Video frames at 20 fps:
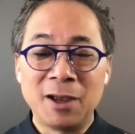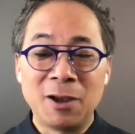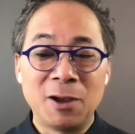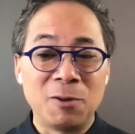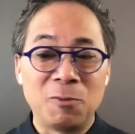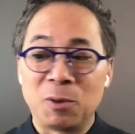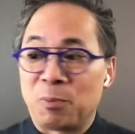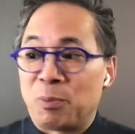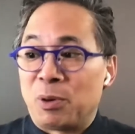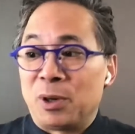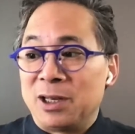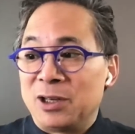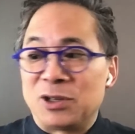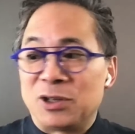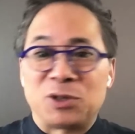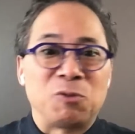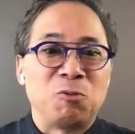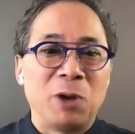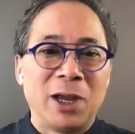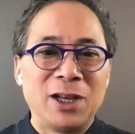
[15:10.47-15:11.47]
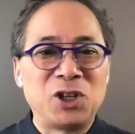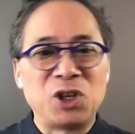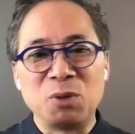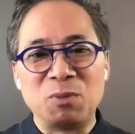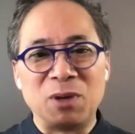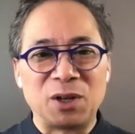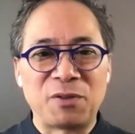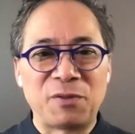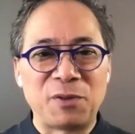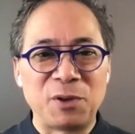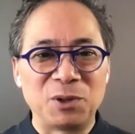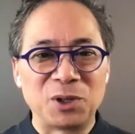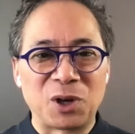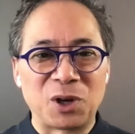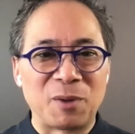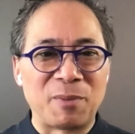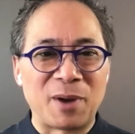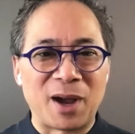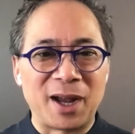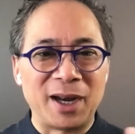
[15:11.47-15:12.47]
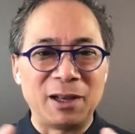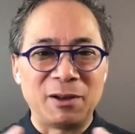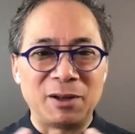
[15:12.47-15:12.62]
we're putting just way too much fuel in our body